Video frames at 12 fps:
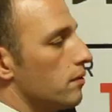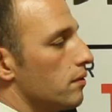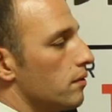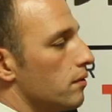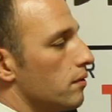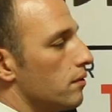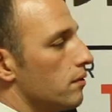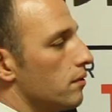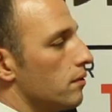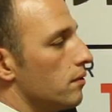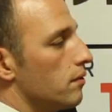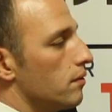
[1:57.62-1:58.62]

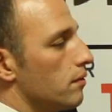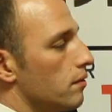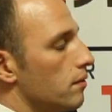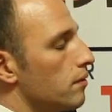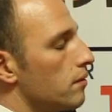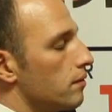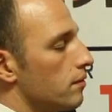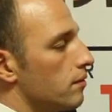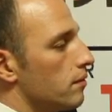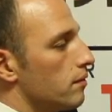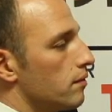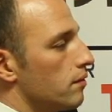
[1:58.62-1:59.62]

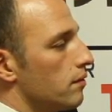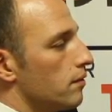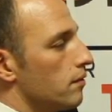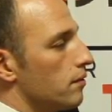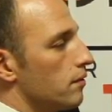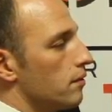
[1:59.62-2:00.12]
The person shown says nothing.